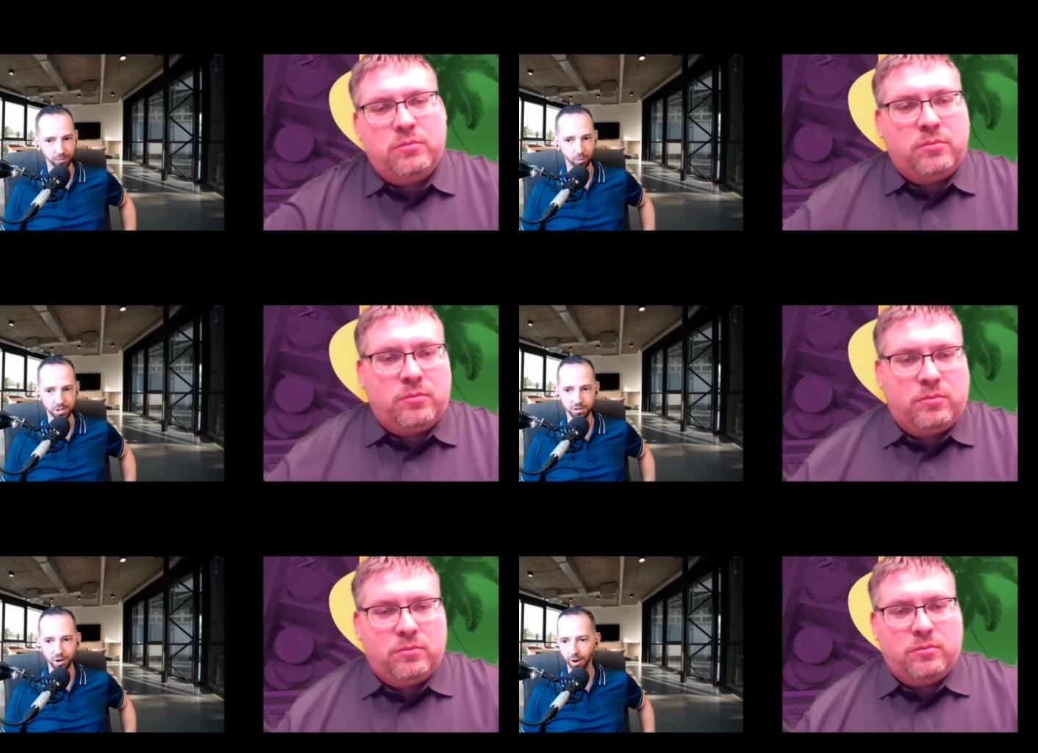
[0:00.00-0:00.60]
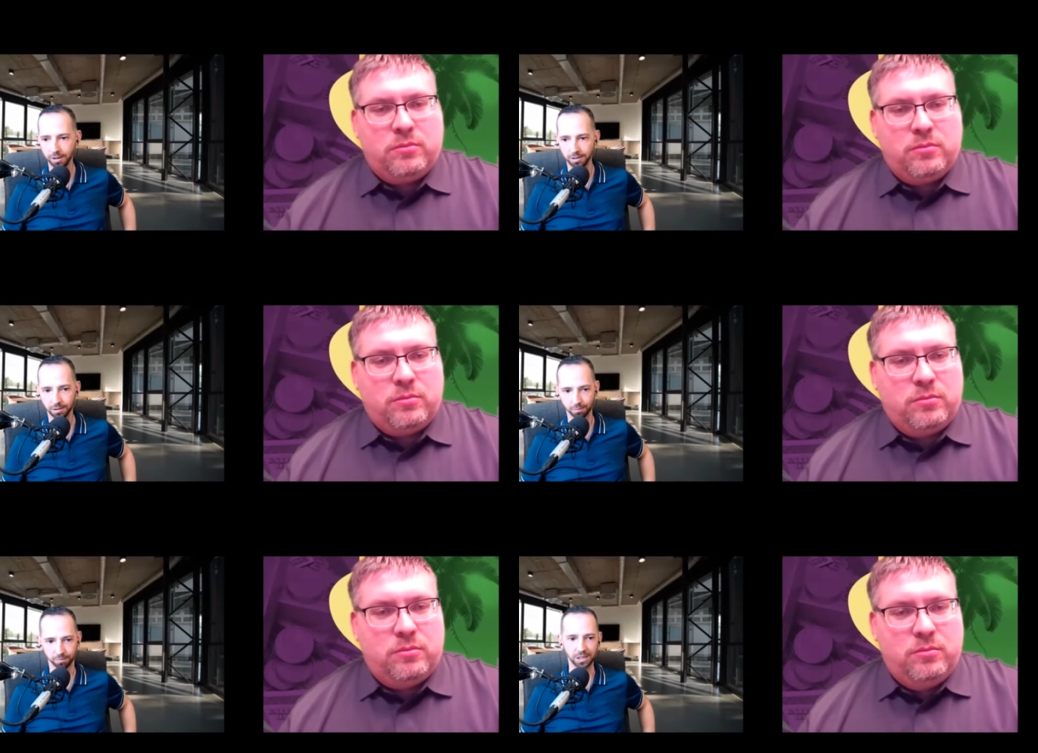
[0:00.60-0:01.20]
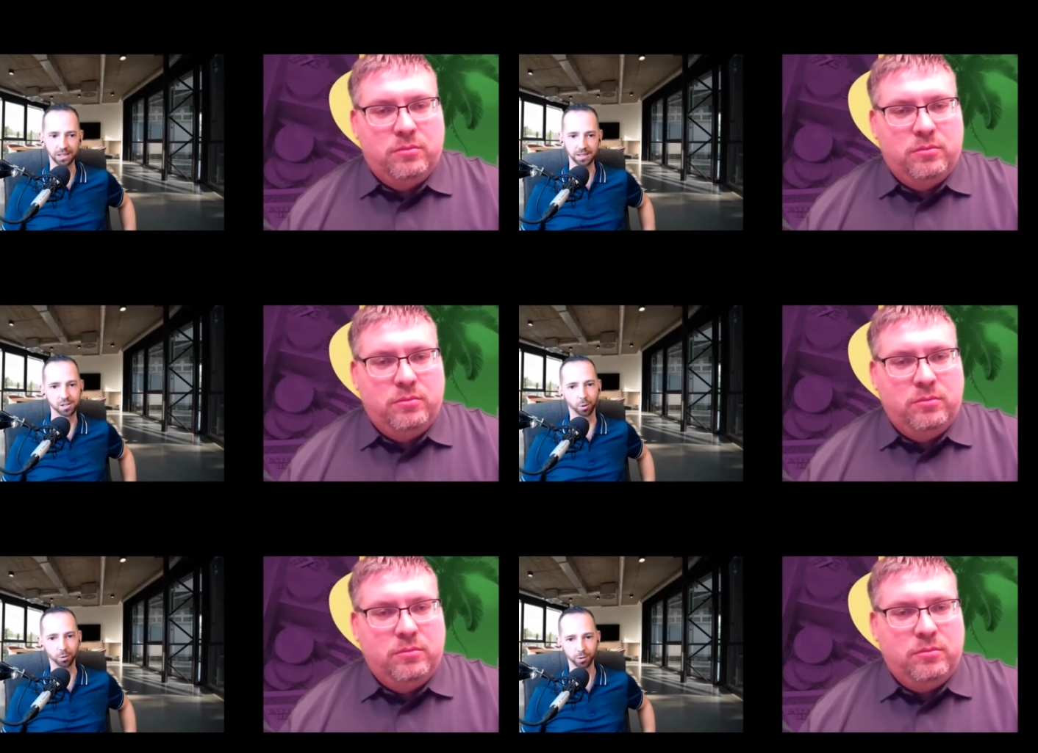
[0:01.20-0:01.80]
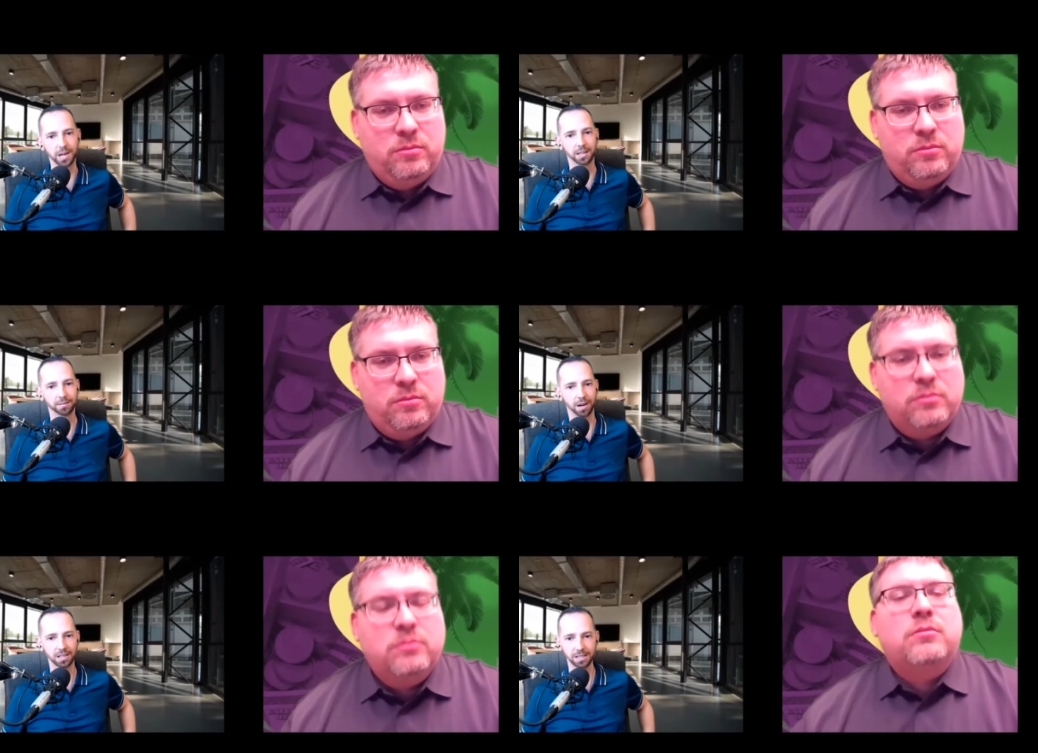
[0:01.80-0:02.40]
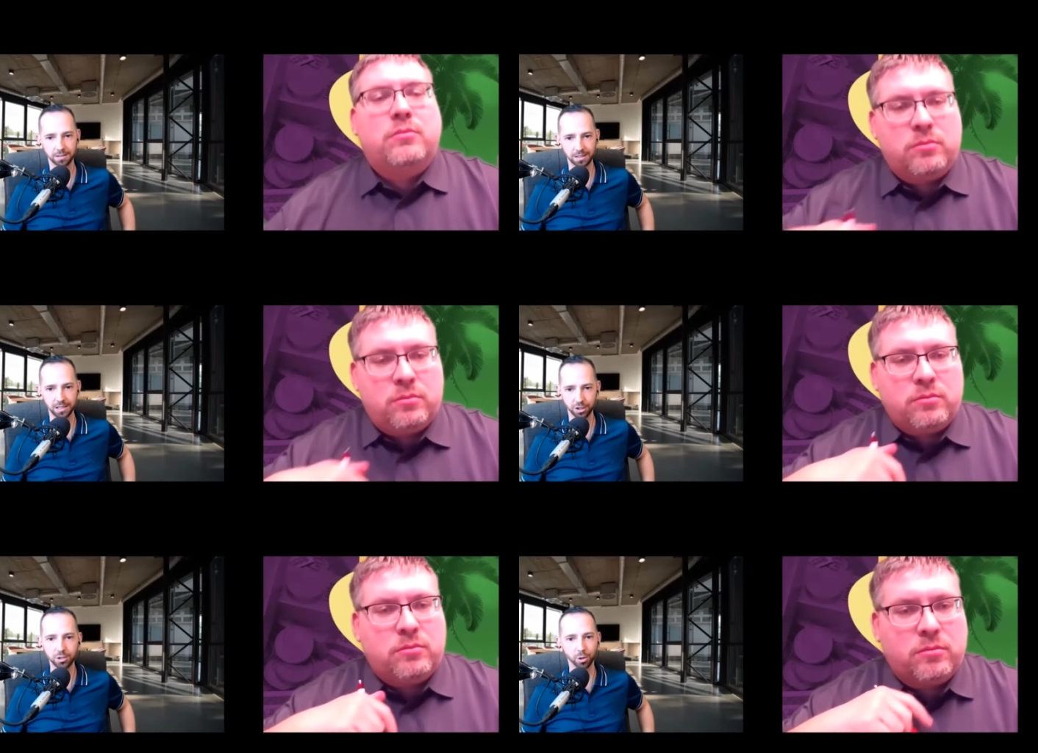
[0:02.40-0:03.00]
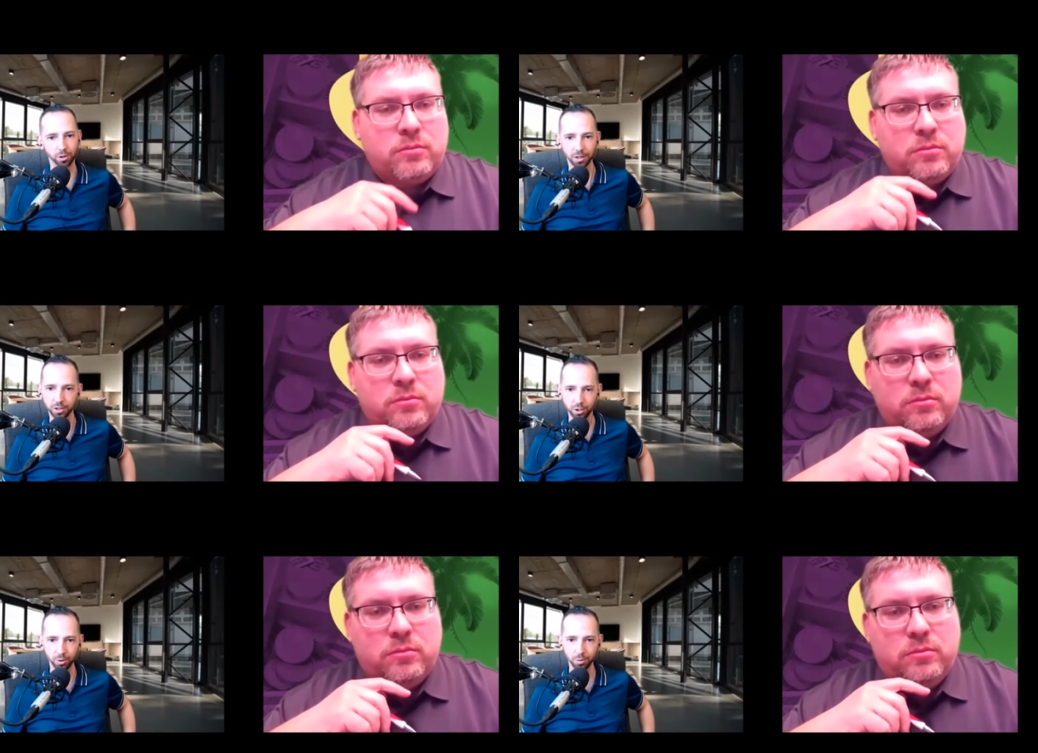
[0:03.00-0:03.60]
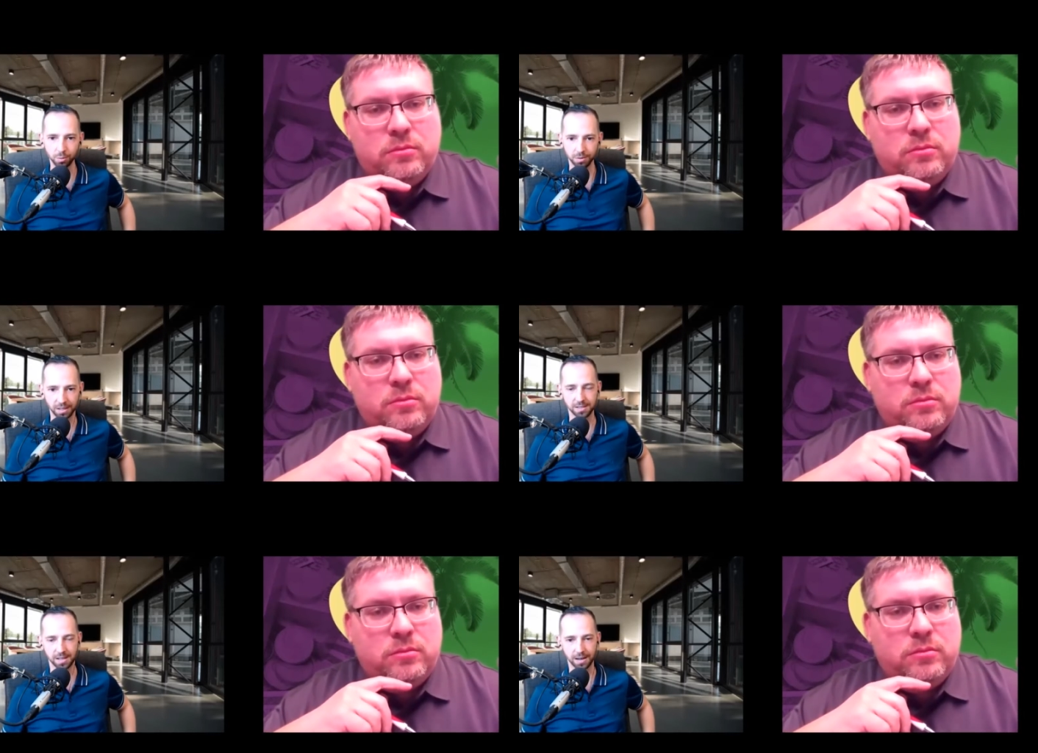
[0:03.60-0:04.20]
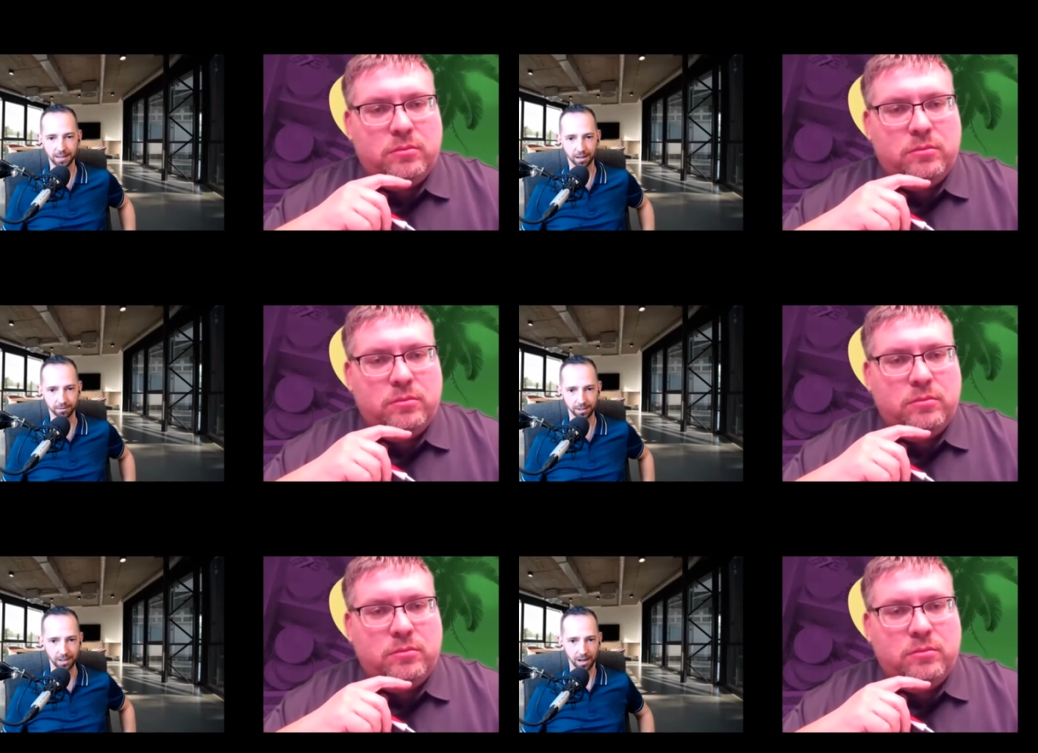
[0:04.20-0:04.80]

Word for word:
Speaker 1: was not really so creative. I literally just took the two things that I love.